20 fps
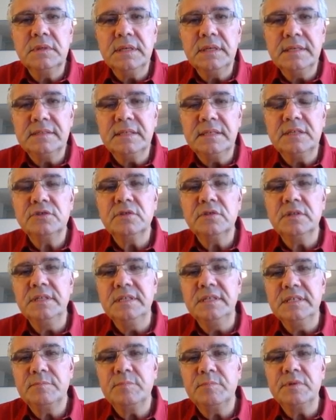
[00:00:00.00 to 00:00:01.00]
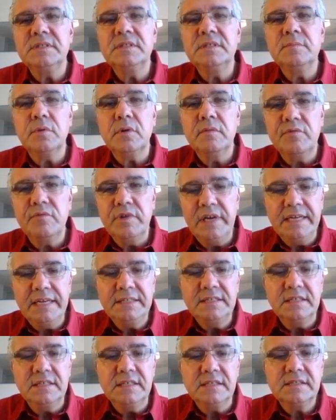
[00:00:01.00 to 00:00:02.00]
essentially this principle of
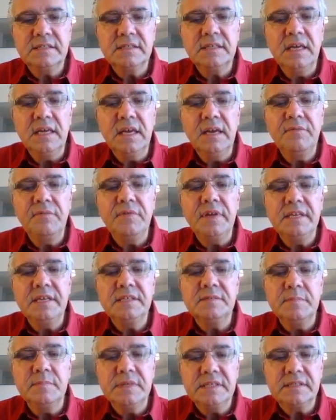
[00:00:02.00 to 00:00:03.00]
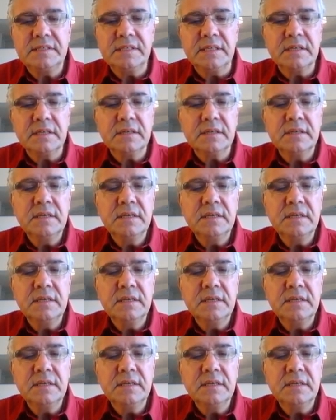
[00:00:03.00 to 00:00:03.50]
relatedness, if it is missing,